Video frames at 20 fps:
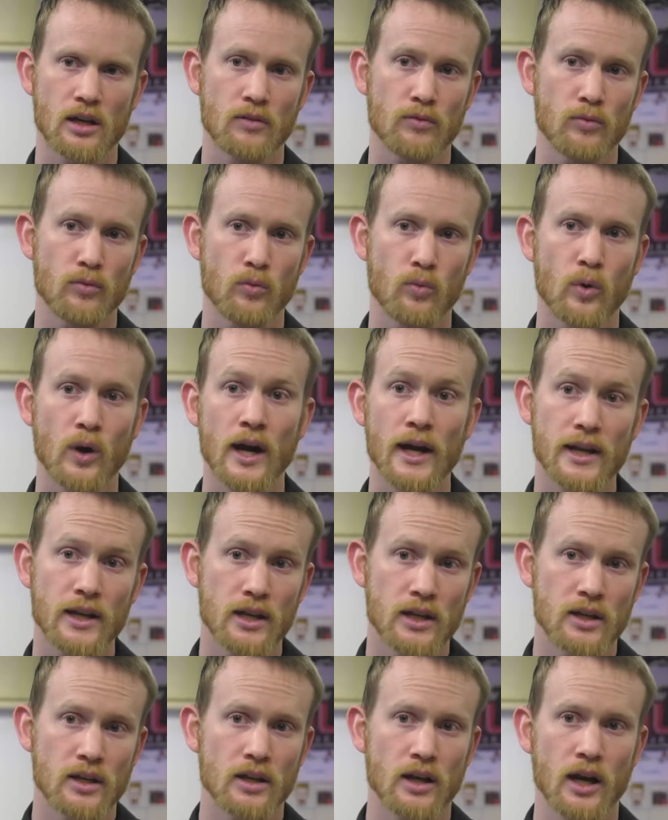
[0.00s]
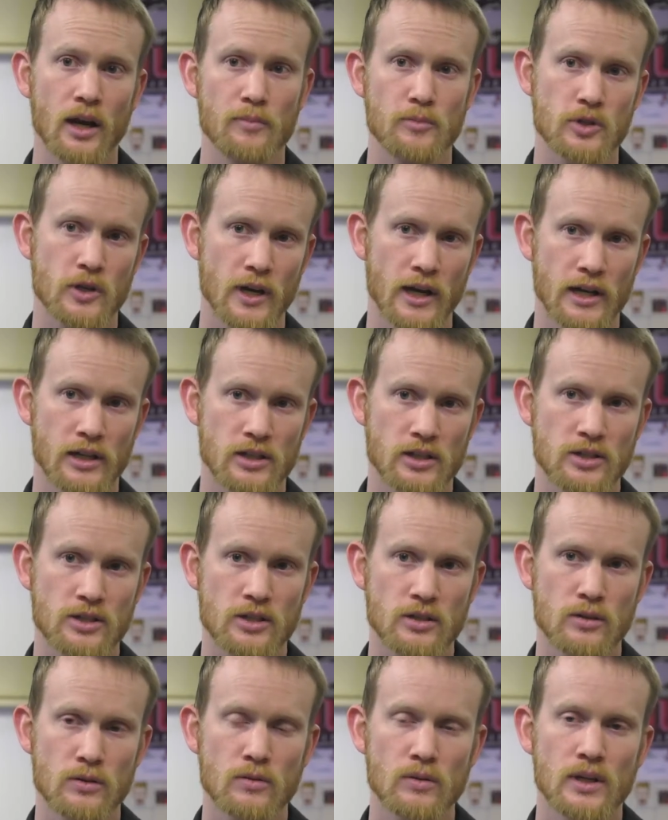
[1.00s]
of what I'm trying to
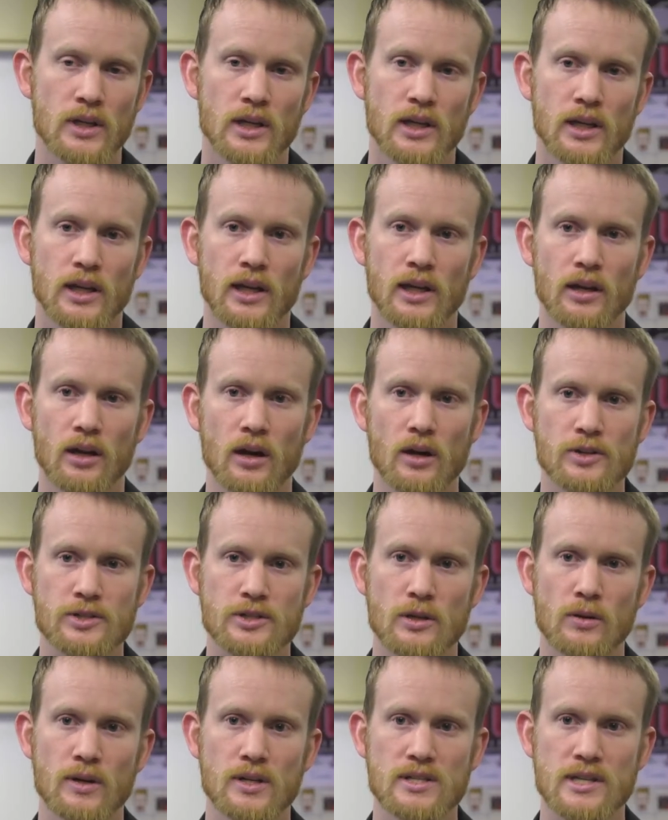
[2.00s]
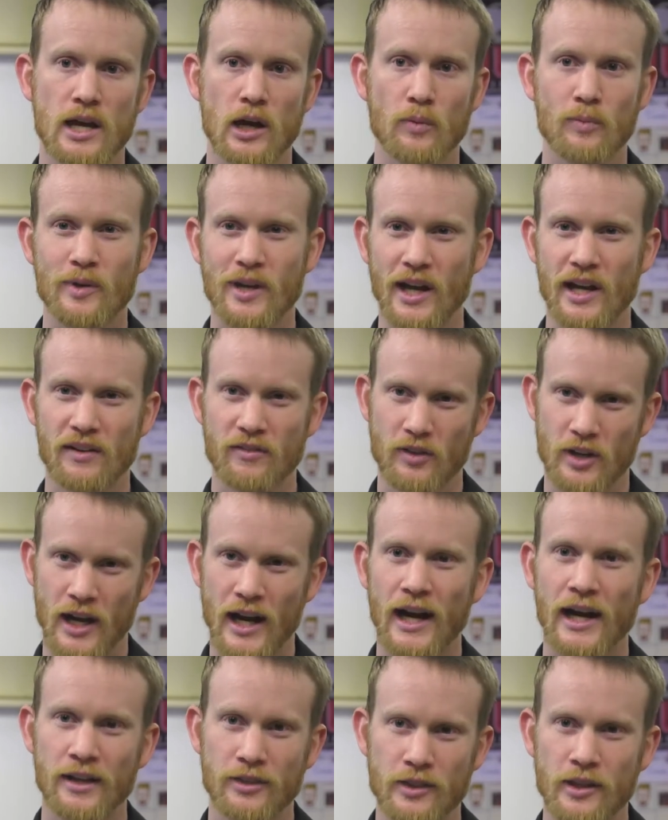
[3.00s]
do. It also has helped kind of
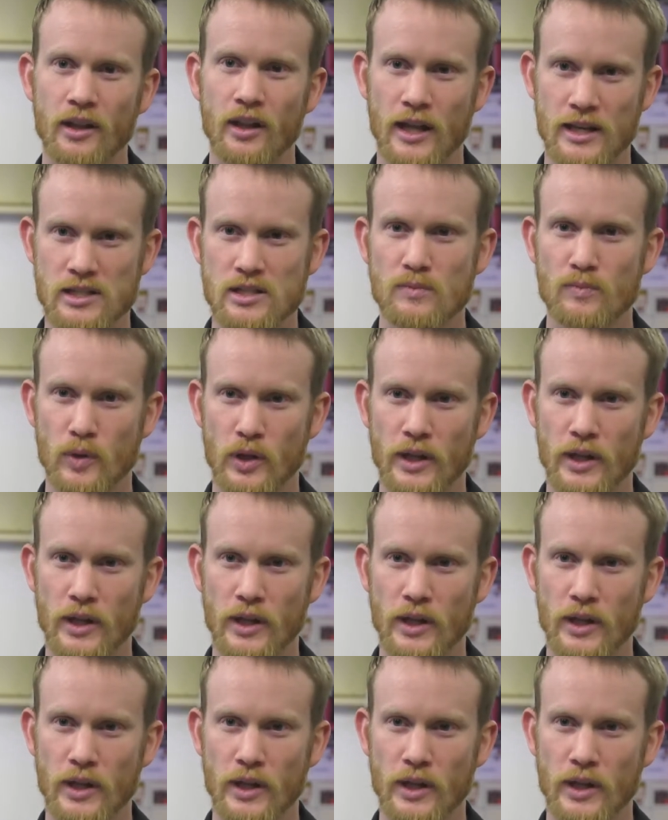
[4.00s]
guide the lesson